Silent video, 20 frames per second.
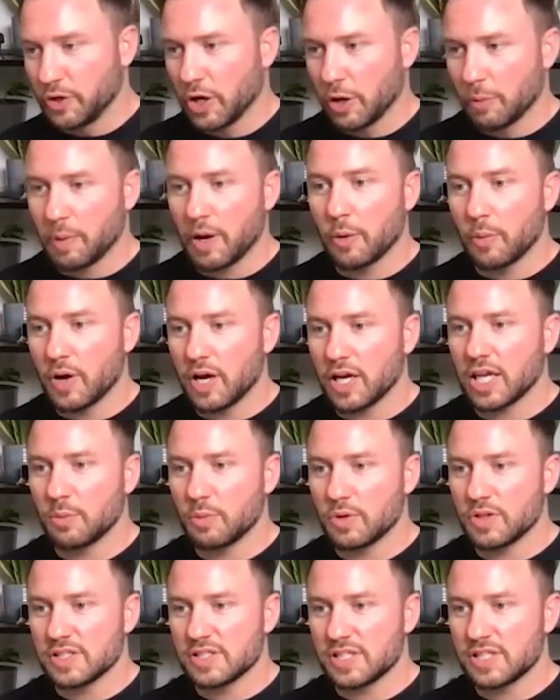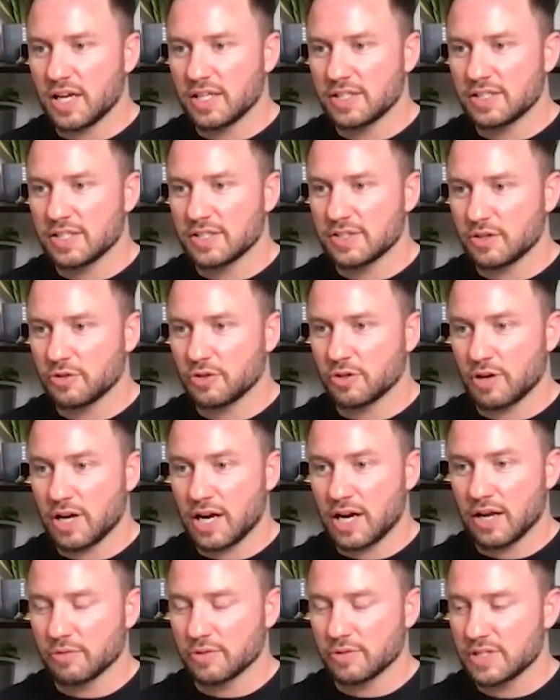by working with the scientists on the
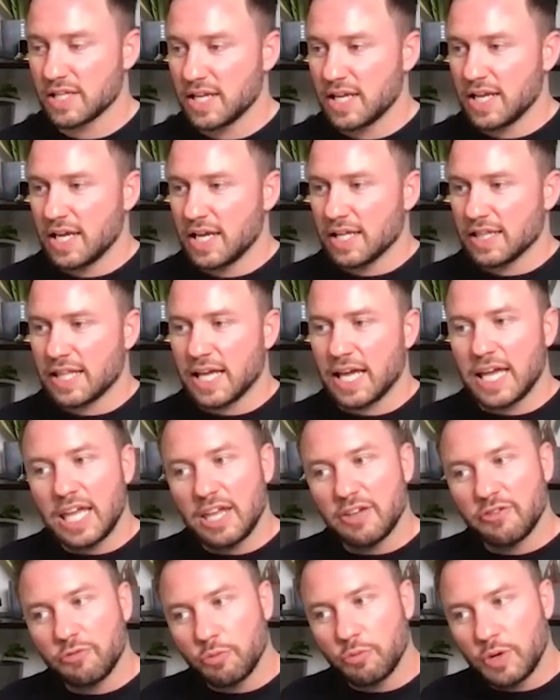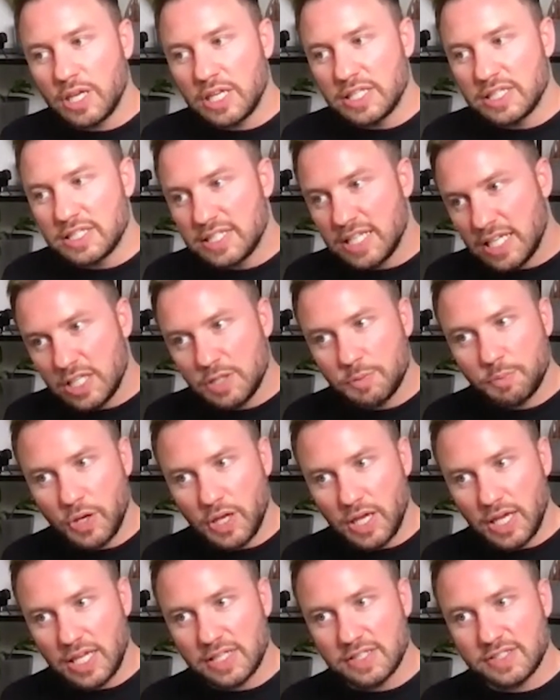ground, that if we did
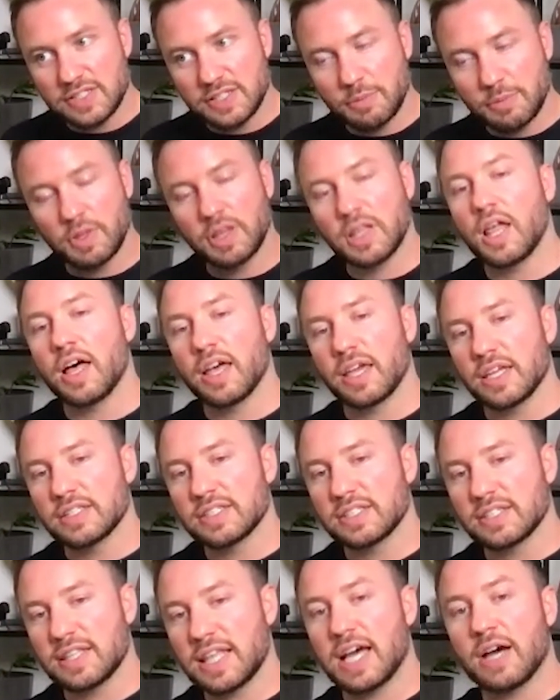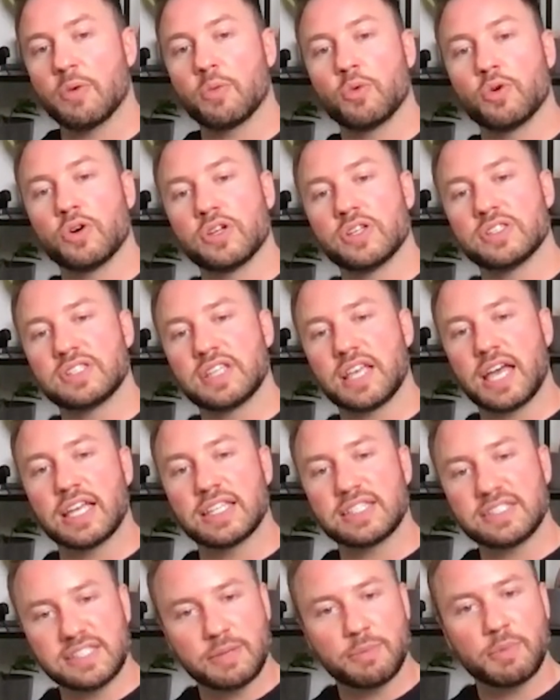put in some light that was a
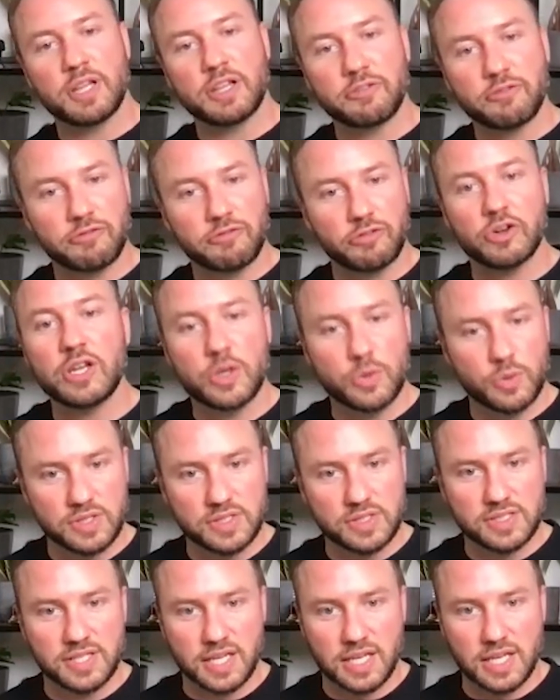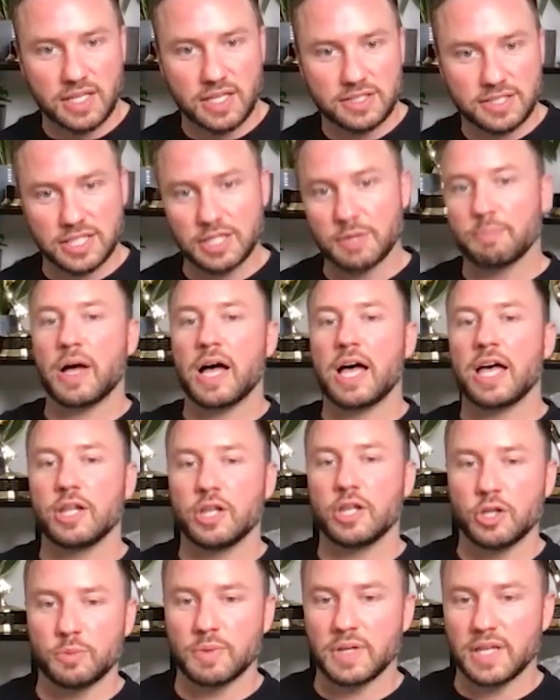similar frequency to the
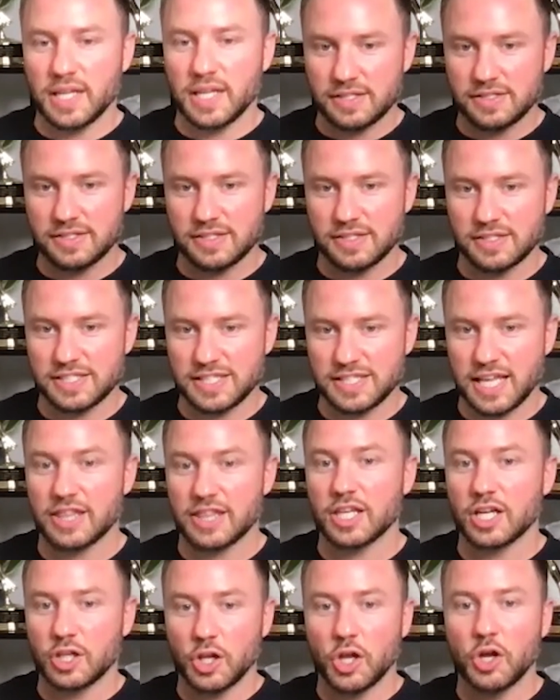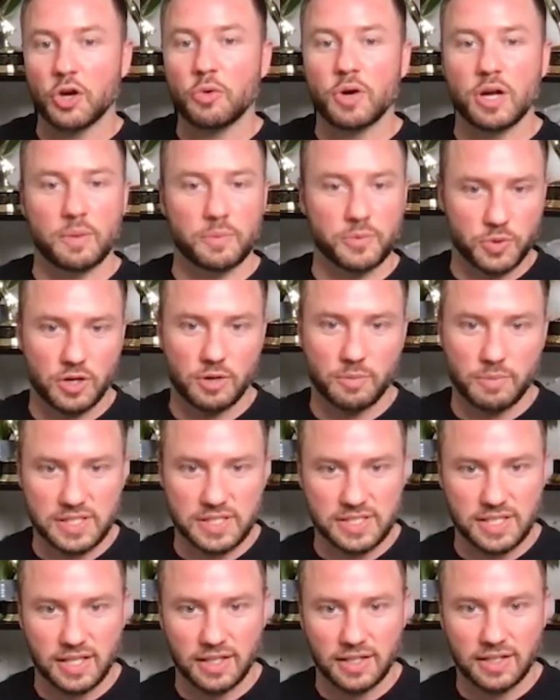bioluminescence that the glowworms were
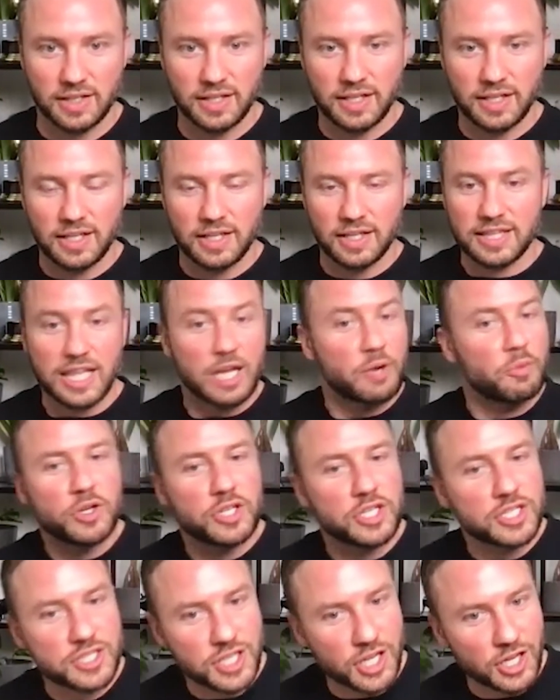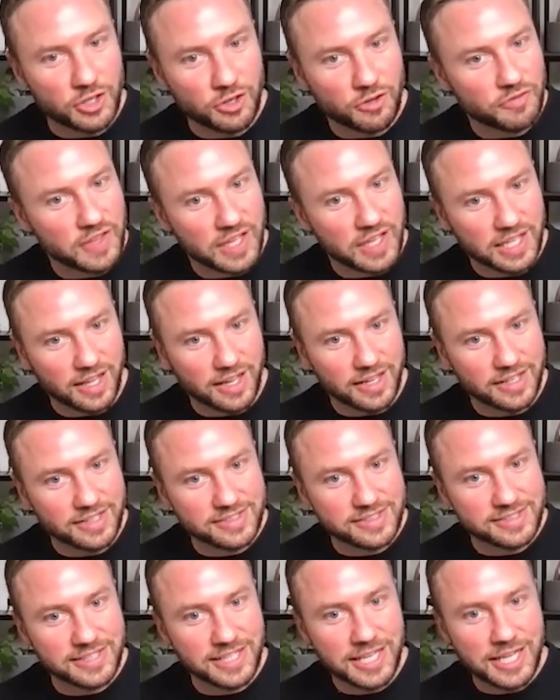emitting, they wouldn't turn off their
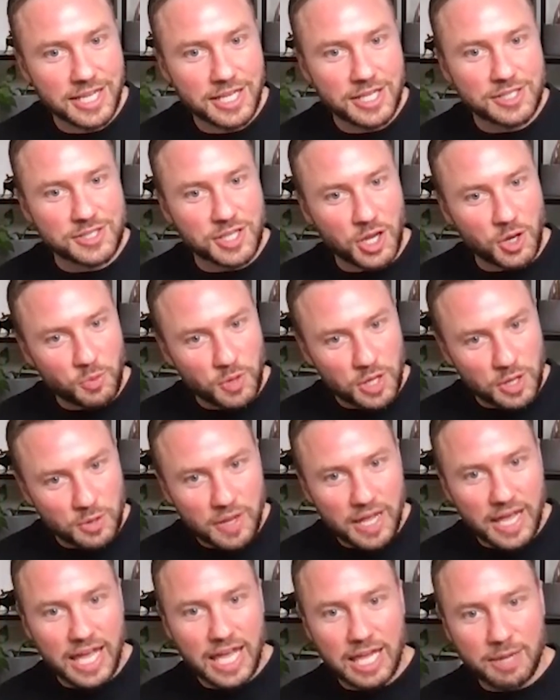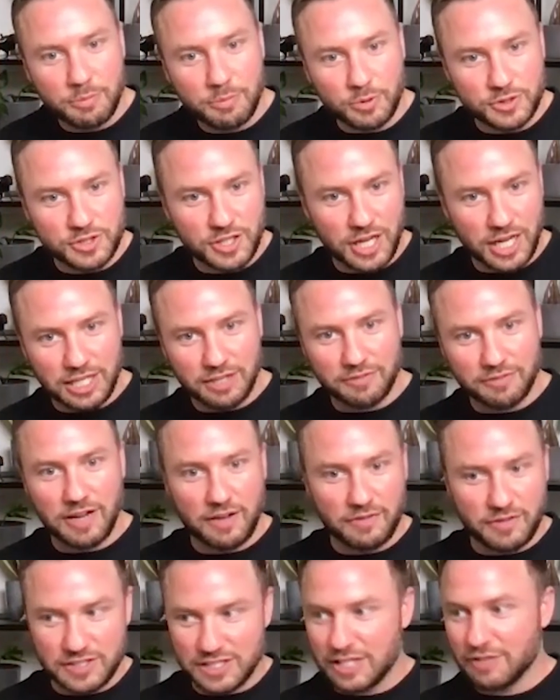lights. So we were able to kind of
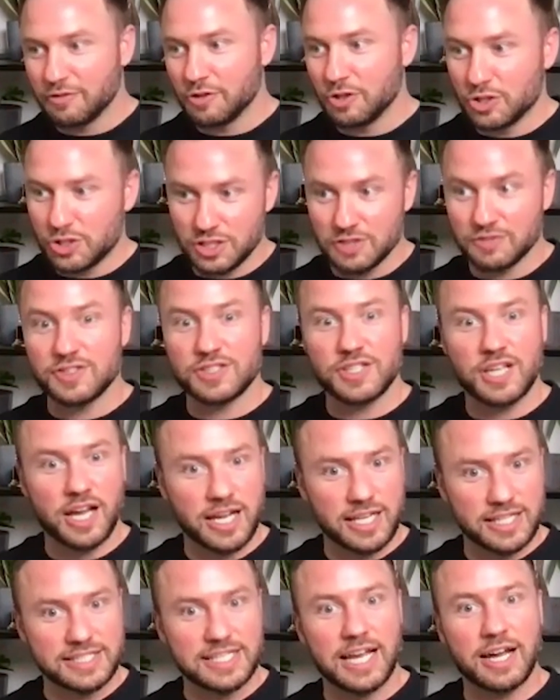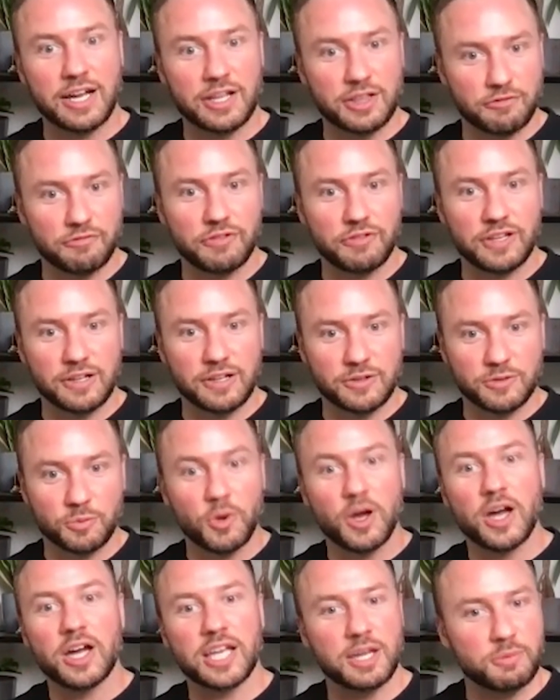have this evolution of science out in the field,
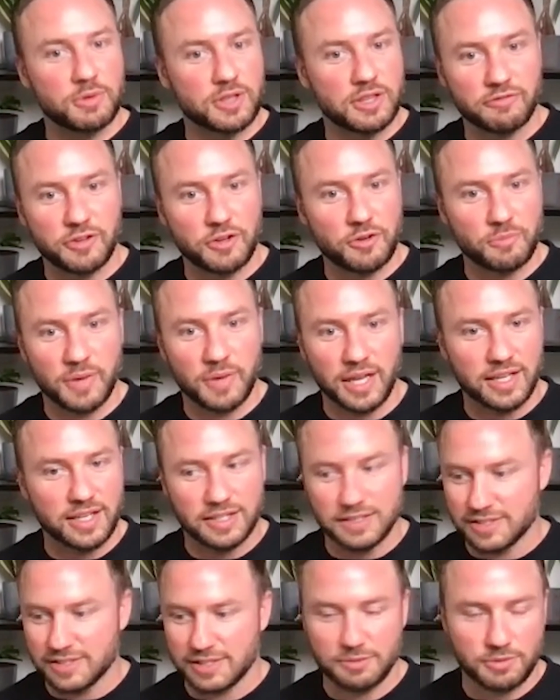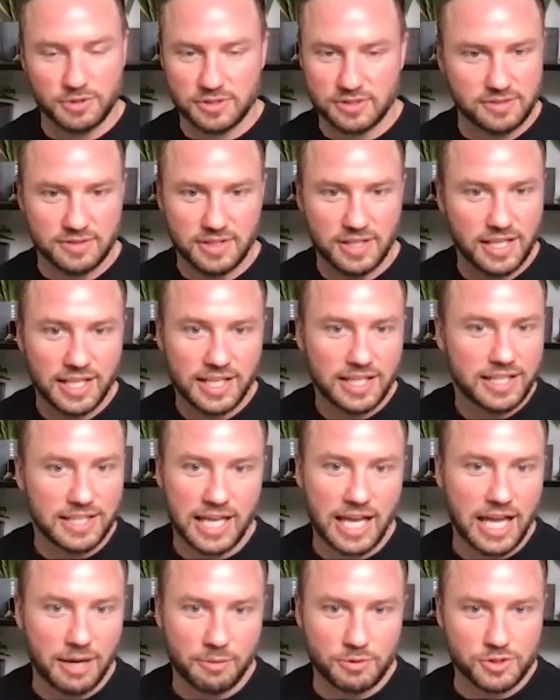working with the filmmakers.
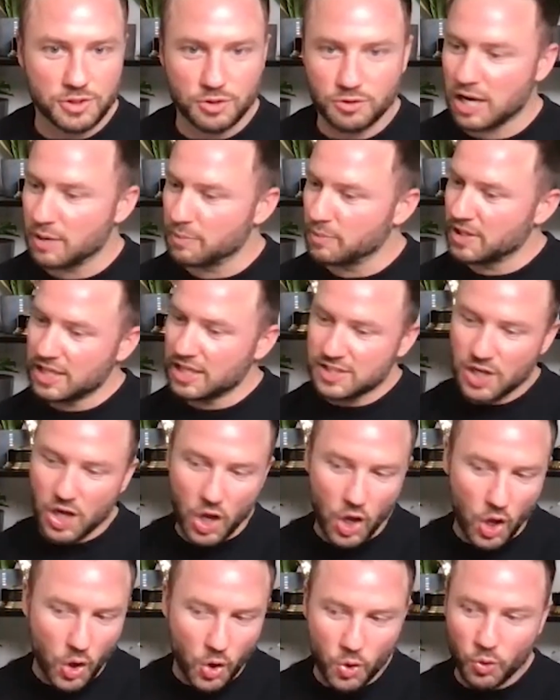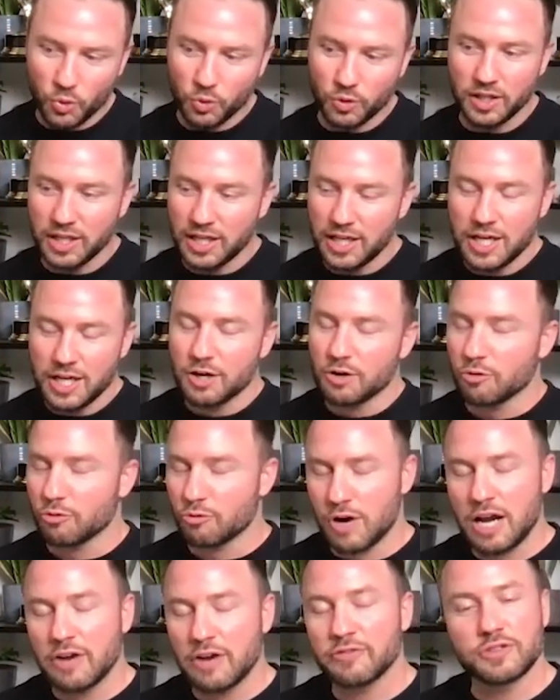Yeah, it was great. But there's a whole
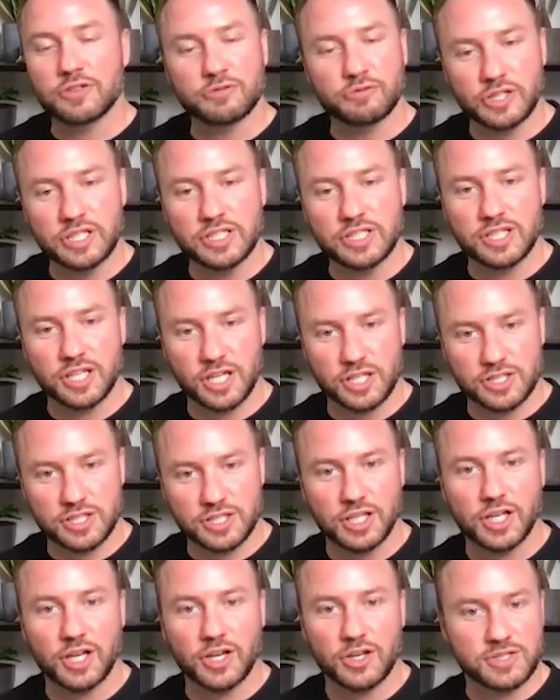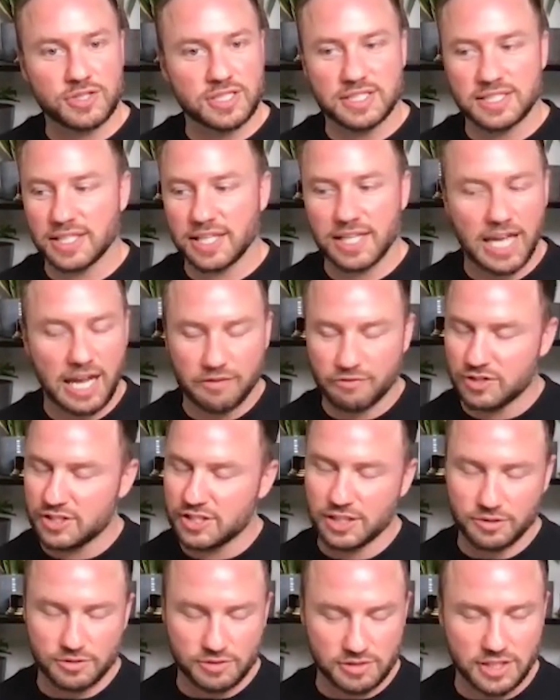raft of research that goes into every
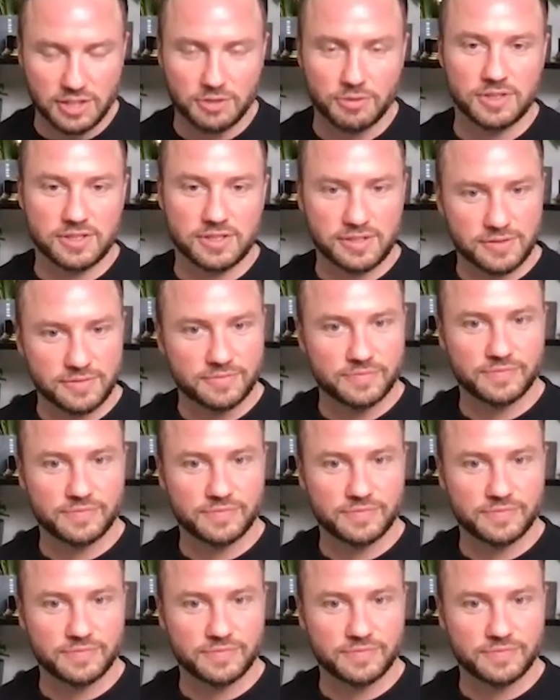single sequence.